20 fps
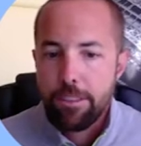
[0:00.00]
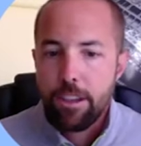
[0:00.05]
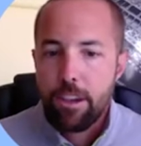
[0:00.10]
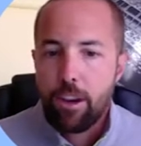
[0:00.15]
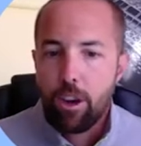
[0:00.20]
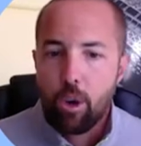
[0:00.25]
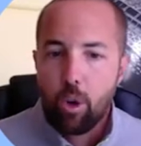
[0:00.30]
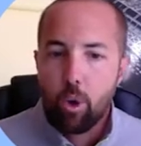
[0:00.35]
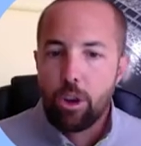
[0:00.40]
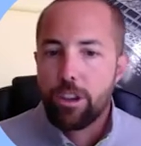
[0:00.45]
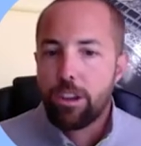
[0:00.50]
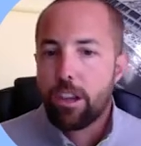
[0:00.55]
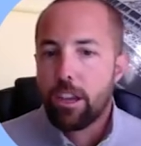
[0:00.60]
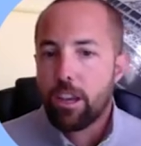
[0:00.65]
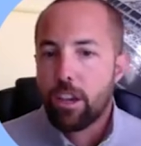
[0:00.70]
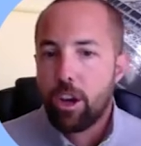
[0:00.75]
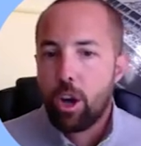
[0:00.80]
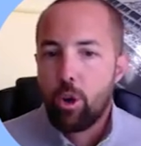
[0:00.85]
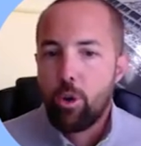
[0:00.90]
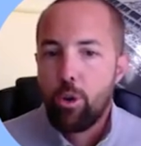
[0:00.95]
Uh, or you
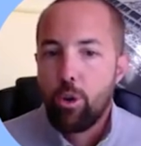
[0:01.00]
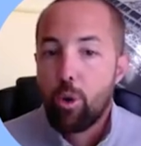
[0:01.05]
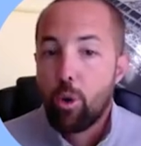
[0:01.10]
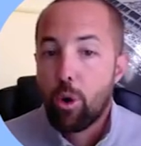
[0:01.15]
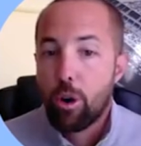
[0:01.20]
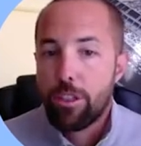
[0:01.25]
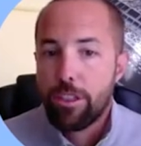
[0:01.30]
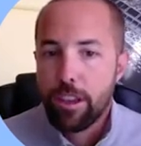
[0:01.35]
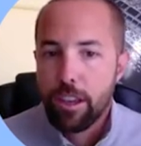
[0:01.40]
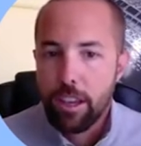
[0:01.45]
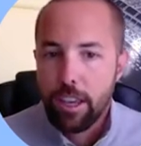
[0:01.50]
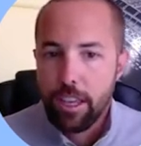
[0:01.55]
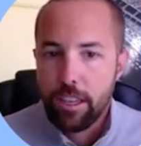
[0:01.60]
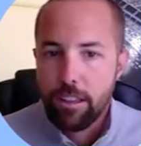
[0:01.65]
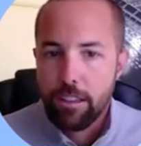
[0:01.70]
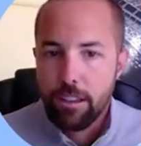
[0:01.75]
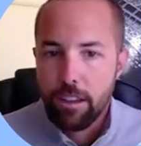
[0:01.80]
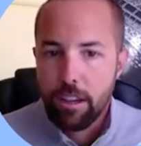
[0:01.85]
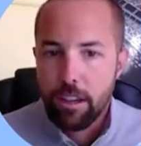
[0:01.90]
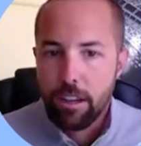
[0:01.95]
can go north and get
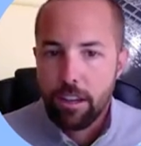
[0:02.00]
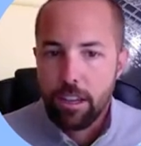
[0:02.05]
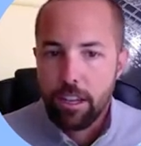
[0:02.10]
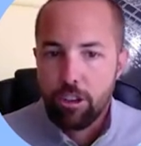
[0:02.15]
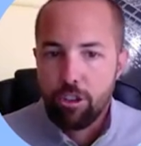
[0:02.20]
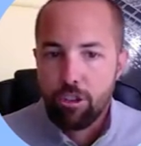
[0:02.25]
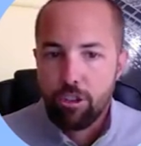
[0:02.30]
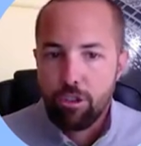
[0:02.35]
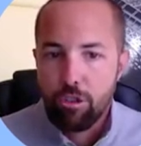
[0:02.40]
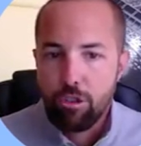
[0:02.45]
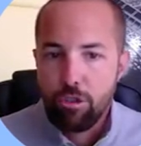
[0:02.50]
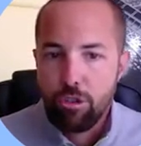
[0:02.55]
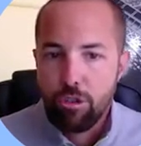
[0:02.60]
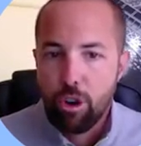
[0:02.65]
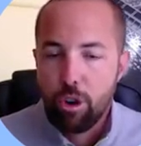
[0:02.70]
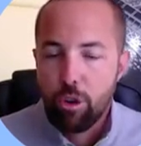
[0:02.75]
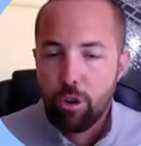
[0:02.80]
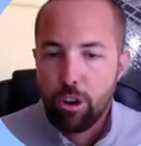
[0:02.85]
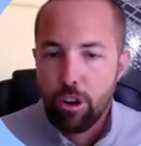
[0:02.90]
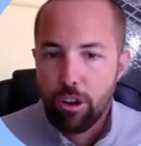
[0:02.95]
uh, get your
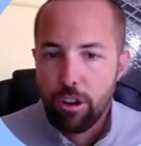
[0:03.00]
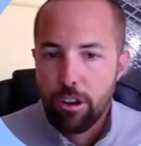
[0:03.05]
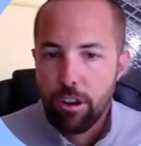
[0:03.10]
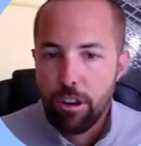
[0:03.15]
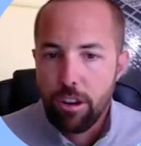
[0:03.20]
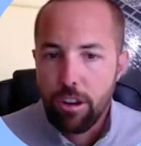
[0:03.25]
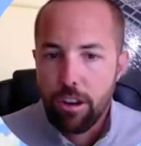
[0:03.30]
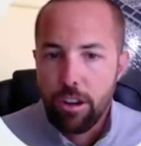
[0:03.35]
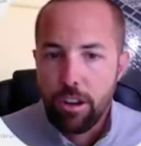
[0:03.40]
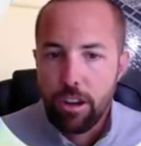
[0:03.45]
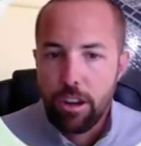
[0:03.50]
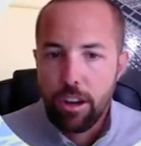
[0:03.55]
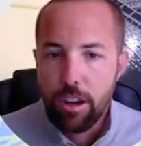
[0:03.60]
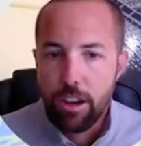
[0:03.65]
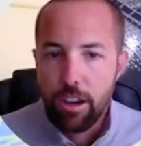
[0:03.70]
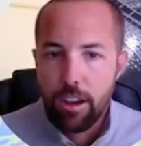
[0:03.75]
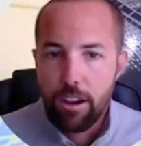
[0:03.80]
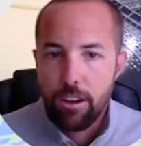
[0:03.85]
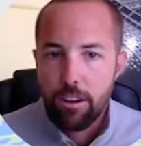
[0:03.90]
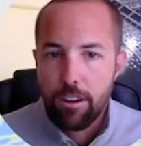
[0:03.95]
Kroger
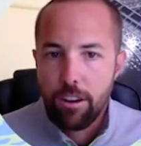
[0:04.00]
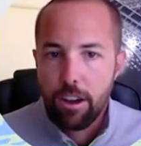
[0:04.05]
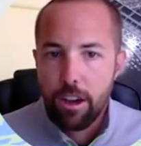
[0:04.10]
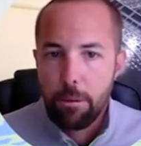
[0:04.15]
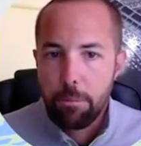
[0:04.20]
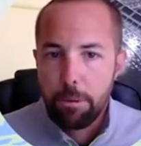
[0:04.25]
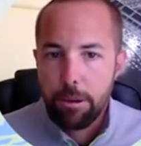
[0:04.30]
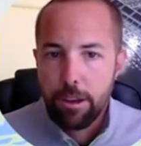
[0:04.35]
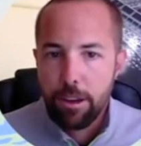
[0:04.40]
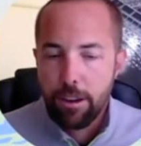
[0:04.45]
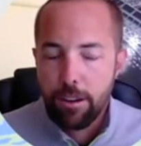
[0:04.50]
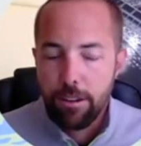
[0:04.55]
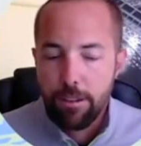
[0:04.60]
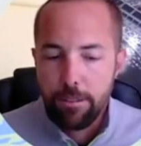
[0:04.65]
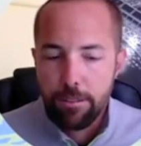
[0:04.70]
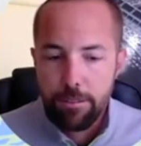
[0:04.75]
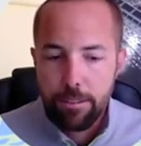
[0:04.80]
uh, up here.